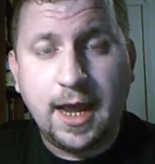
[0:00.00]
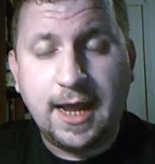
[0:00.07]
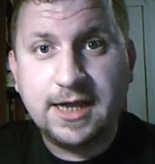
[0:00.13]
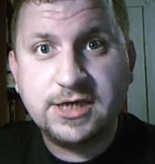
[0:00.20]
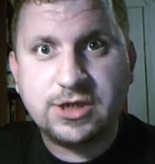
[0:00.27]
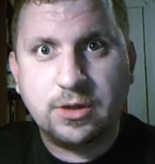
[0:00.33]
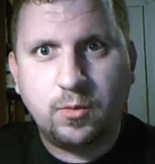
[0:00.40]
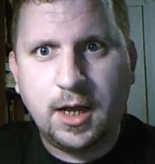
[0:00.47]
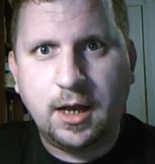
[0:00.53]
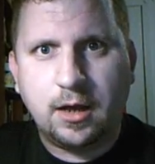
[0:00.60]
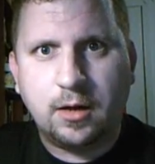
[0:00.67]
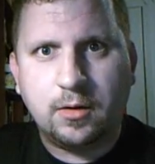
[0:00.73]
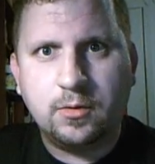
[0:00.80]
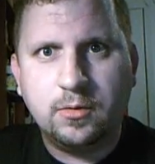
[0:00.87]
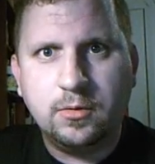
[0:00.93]
And I said,
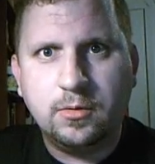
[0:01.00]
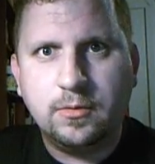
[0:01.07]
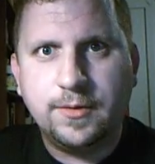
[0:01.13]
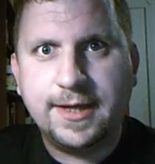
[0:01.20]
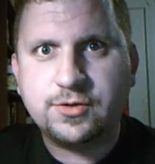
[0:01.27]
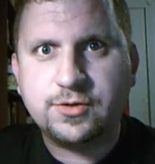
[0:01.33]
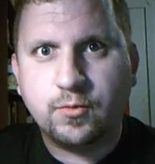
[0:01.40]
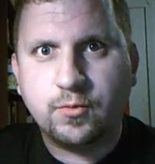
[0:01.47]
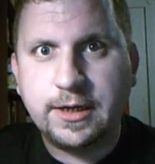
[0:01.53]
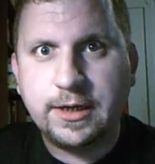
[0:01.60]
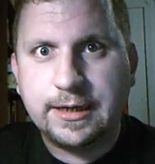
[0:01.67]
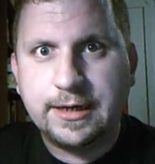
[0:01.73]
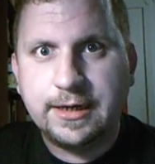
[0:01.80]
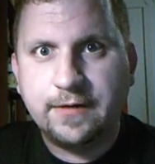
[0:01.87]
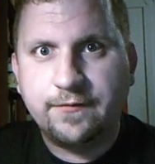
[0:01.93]
wow, that's
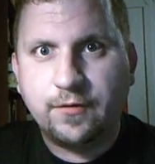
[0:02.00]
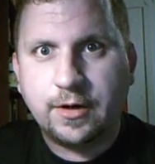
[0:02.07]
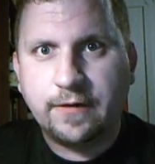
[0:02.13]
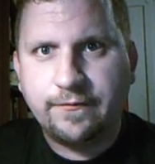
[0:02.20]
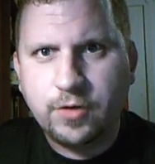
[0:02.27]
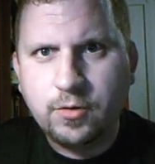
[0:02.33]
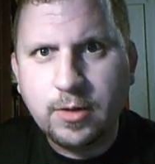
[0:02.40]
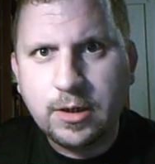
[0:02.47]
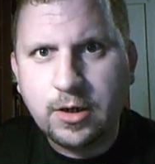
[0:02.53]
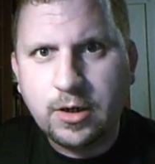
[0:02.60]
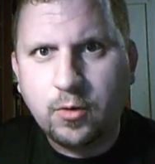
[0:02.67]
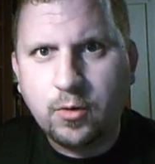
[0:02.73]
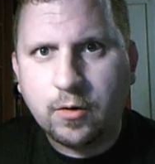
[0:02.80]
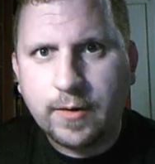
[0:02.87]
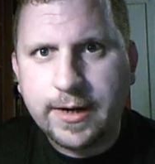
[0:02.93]
really different. Have you been
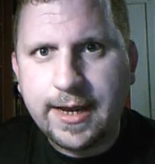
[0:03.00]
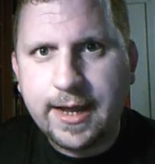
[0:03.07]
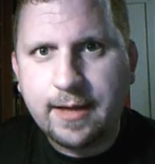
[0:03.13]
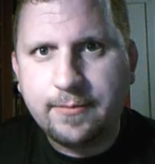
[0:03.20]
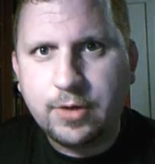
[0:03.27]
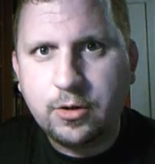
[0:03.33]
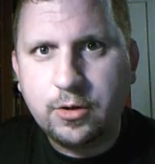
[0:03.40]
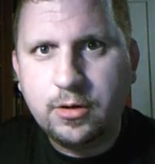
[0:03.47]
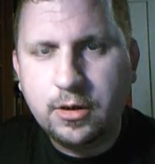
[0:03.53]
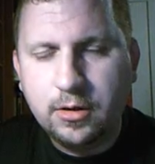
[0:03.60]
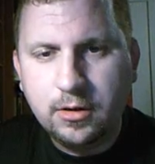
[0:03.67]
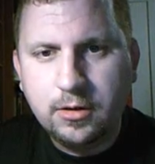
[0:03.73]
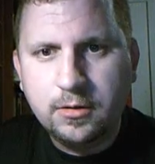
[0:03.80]
going to rehab, dude?